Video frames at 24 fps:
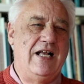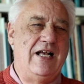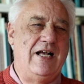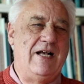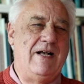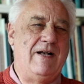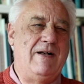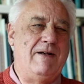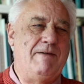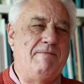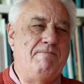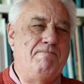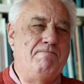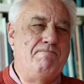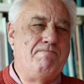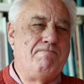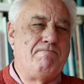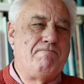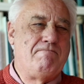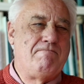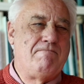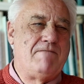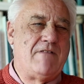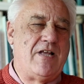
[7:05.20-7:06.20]

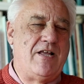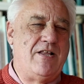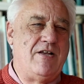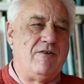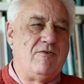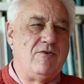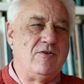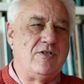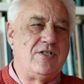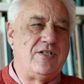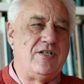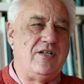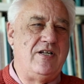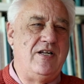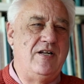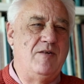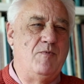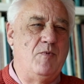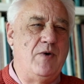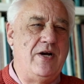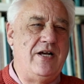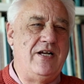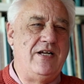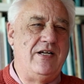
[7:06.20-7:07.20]
Of course, in
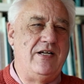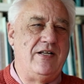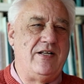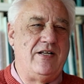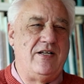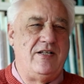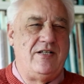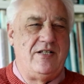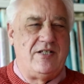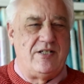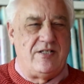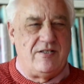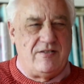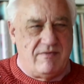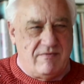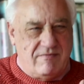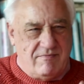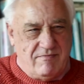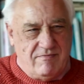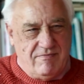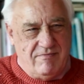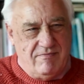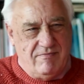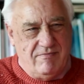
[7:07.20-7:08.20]
a way, they're just
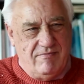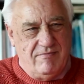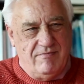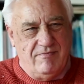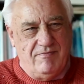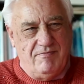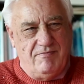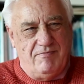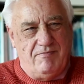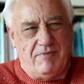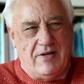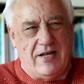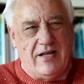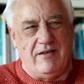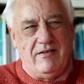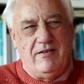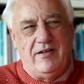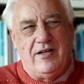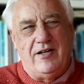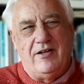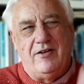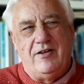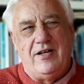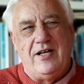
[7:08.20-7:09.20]
black,
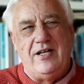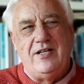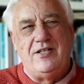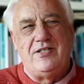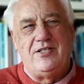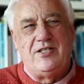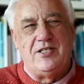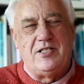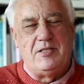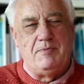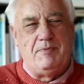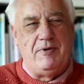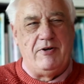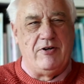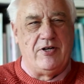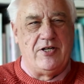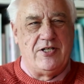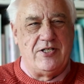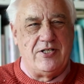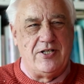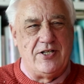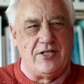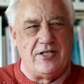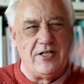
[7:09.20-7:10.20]
heads disappearing
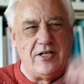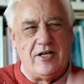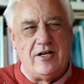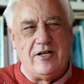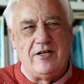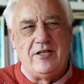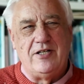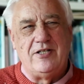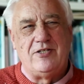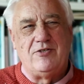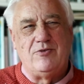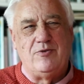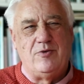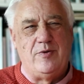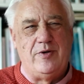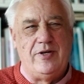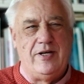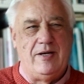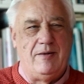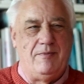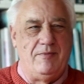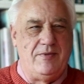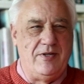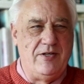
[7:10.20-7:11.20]
into the darkness all the
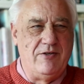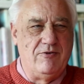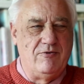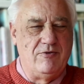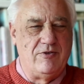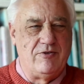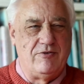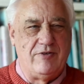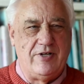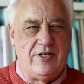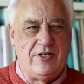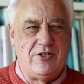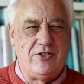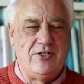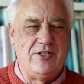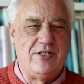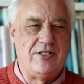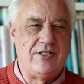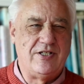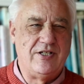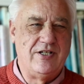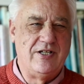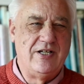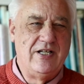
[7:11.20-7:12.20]
way up in all
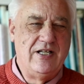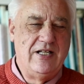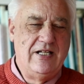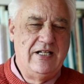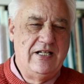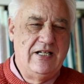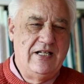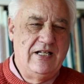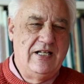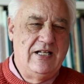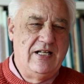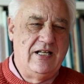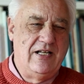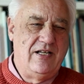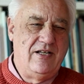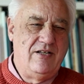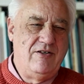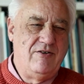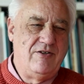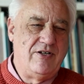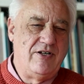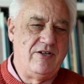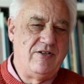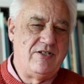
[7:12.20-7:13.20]
directions, and
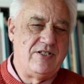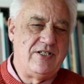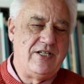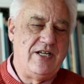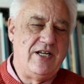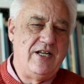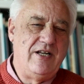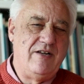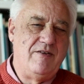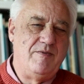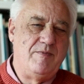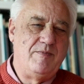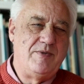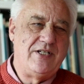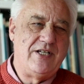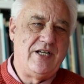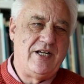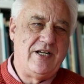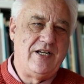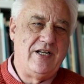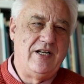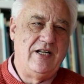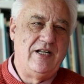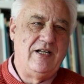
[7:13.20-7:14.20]
you don't see any in
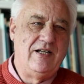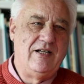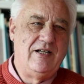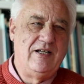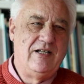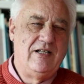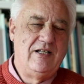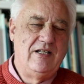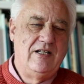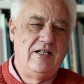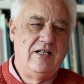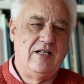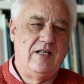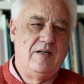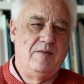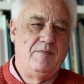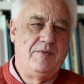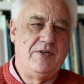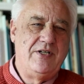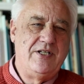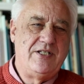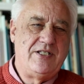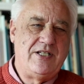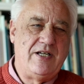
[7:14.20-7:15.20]
particular.
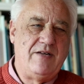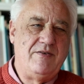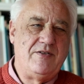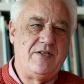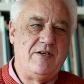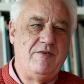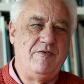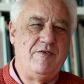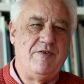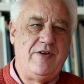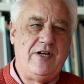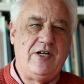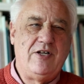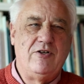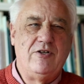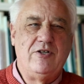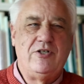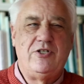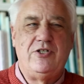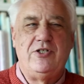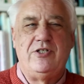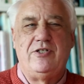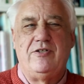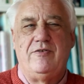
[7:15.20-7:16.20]
But at the same time, you're very
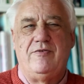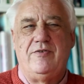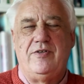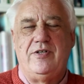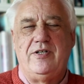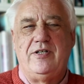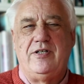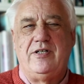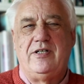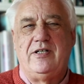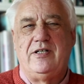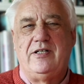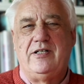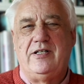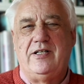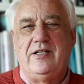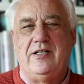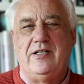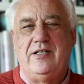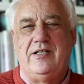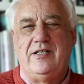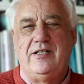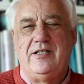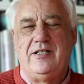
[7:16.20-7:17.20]
conscious of it,
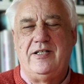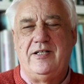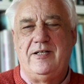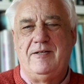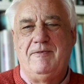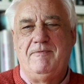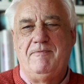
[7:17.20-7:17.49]
and